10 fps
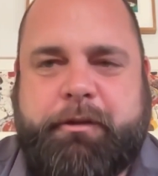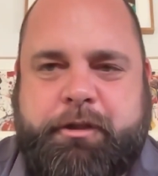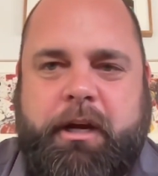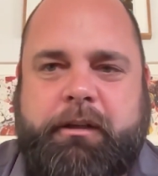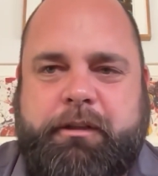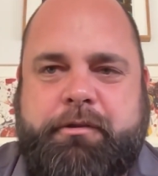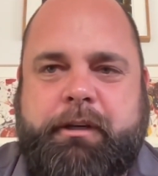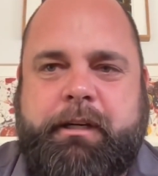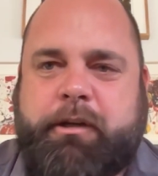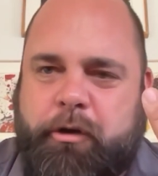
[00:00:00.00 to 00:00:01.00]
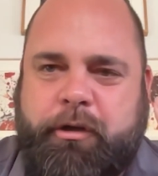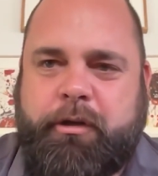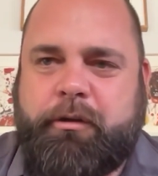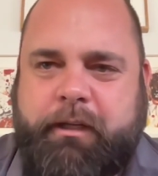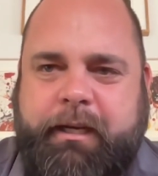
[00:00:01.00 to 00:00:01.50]
the chocolate tree,
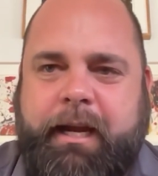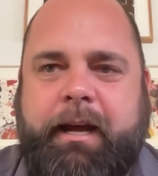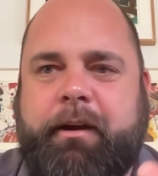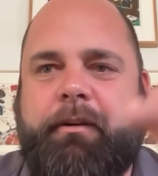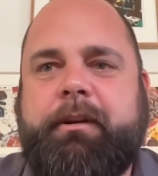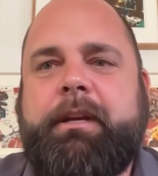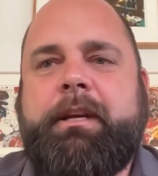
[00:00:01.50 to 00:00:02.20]
cocoa cacao,